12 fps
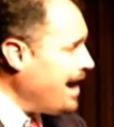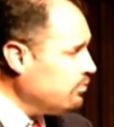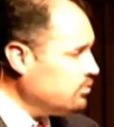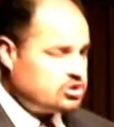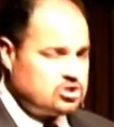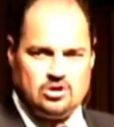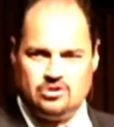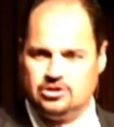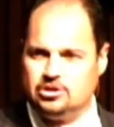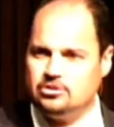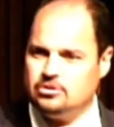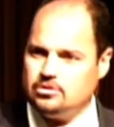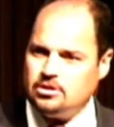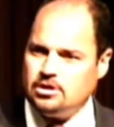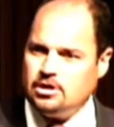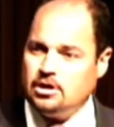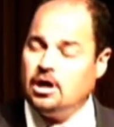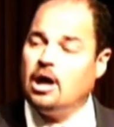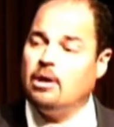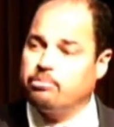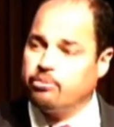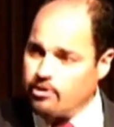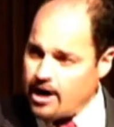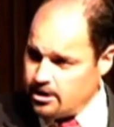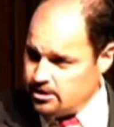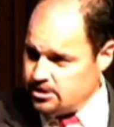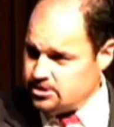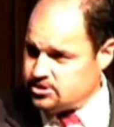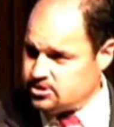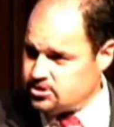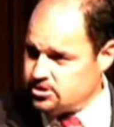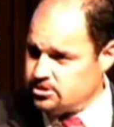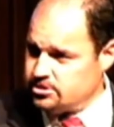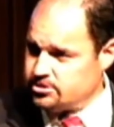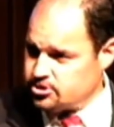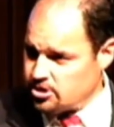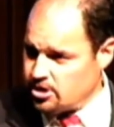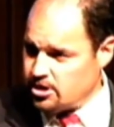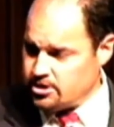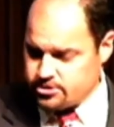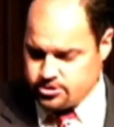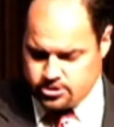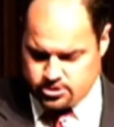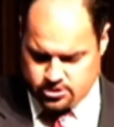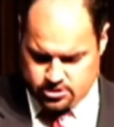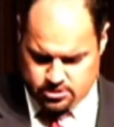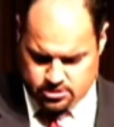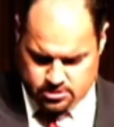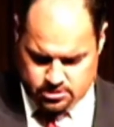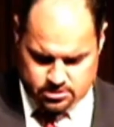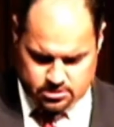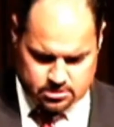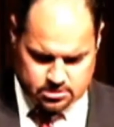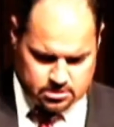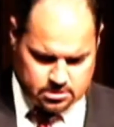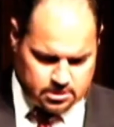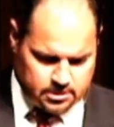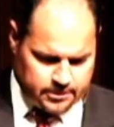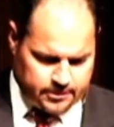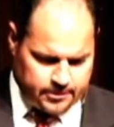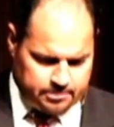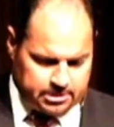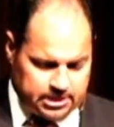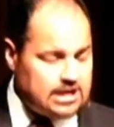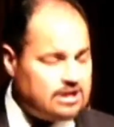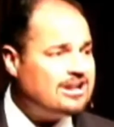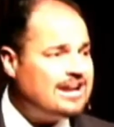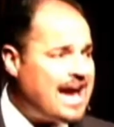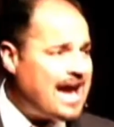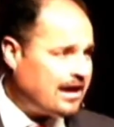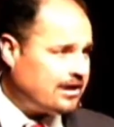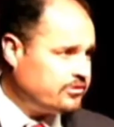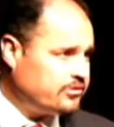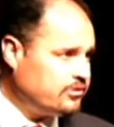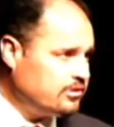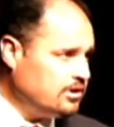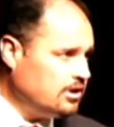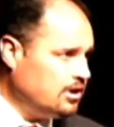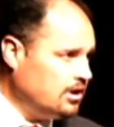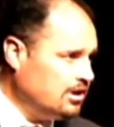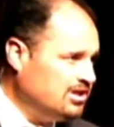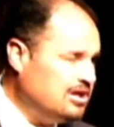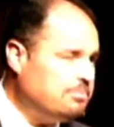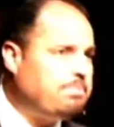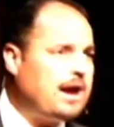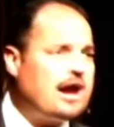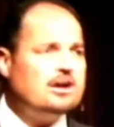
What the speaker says: show you a prayerless church. But here in Acts, the apparent